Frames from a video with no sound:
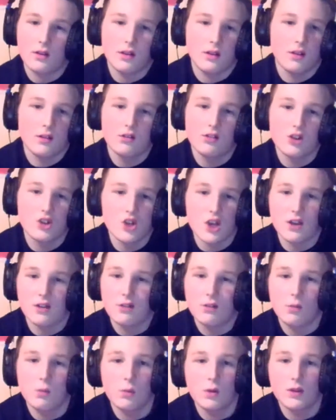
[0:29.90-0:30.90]

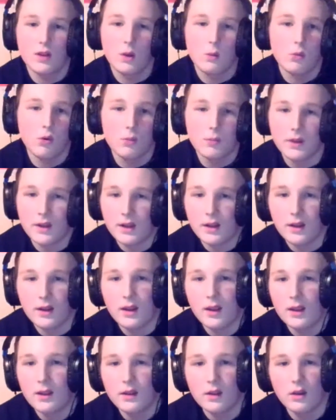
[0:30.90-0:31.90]
suggest what they will be
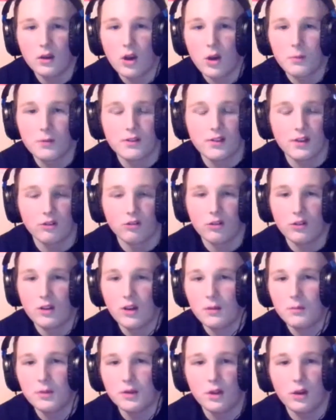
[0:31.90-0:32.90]
in the comment section down
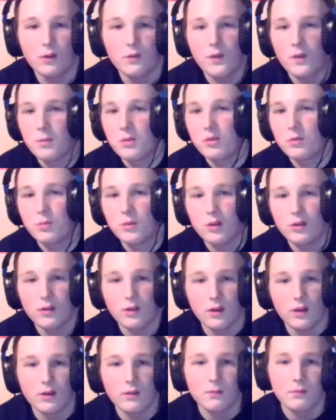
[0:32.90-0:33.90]
below. Very much
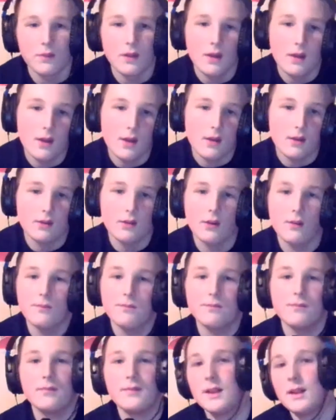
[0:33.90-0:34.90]
appreciated. So,
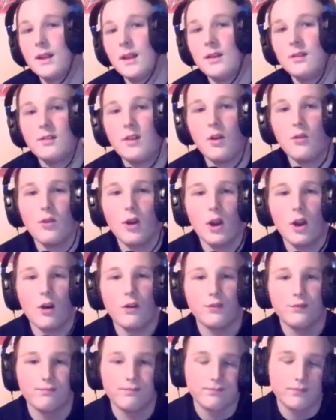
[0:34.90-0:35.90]
let's start right
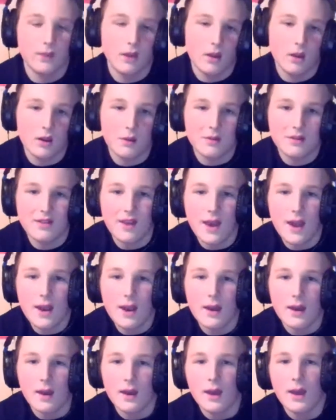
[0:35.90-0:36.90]
off. Number
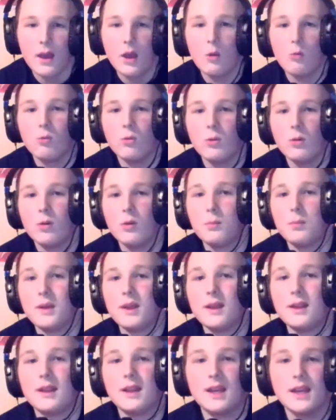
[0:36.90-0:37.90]
10 will
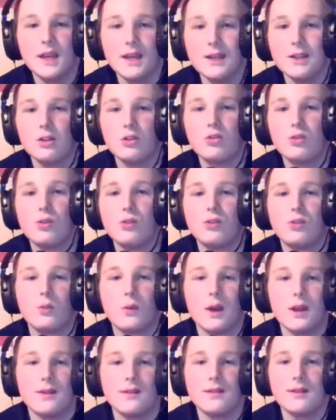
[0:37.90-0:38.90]
be the king of the
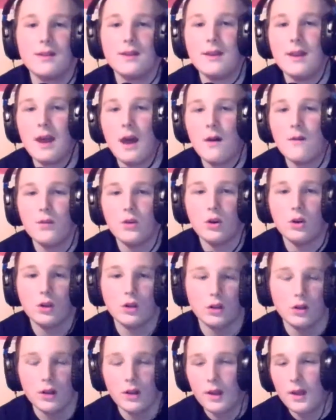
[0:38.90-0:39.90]
cruiserweights,
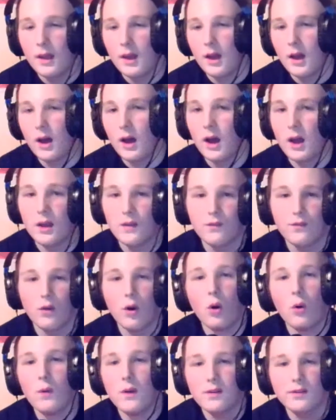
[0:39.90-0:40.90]
Neville. I've
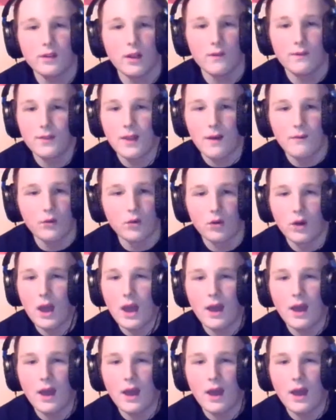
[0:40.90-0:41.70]
always loved Neville.